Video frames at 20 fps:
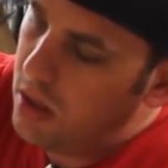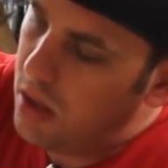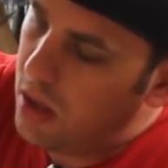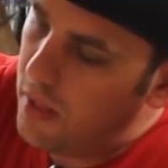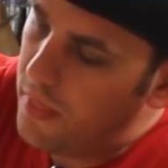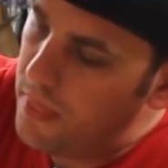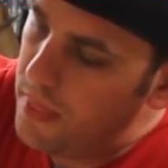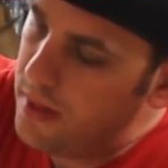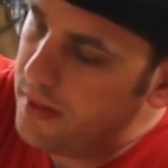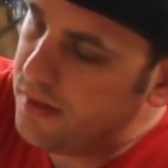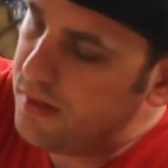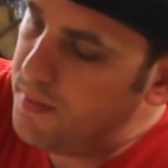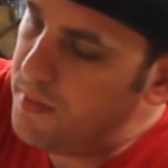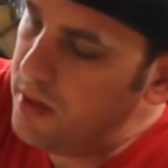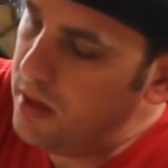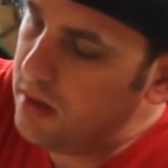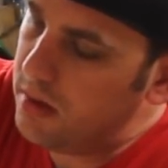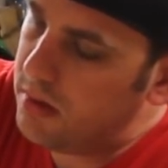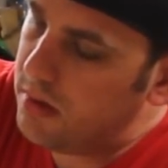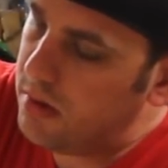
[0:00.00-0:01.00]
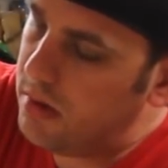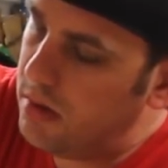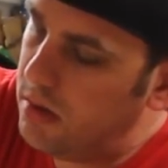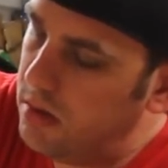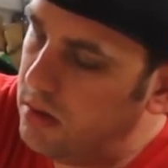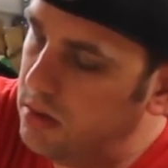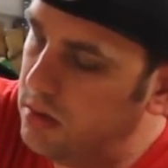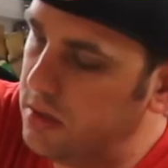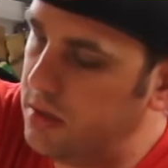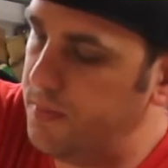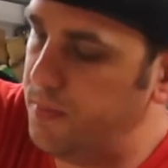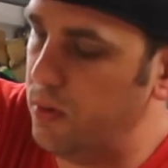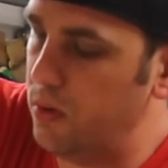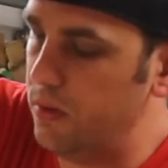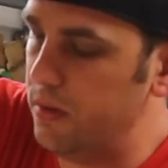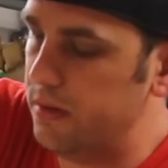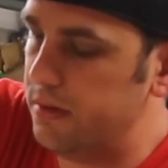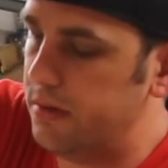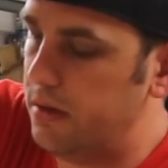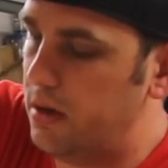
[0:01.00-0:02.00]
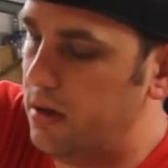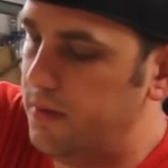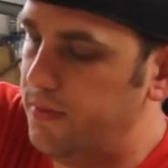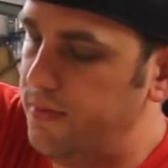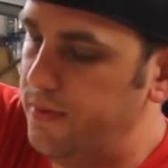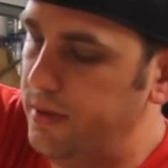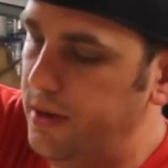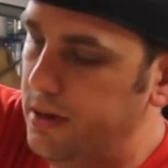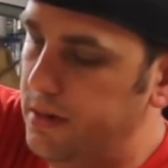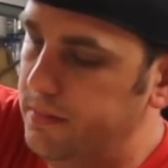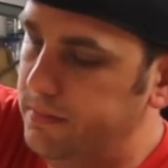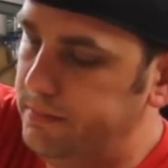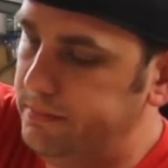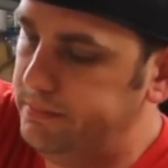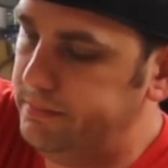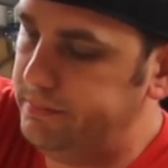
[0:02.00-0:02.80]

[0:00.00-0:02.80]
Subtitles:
on this piece. Let's pull this off here.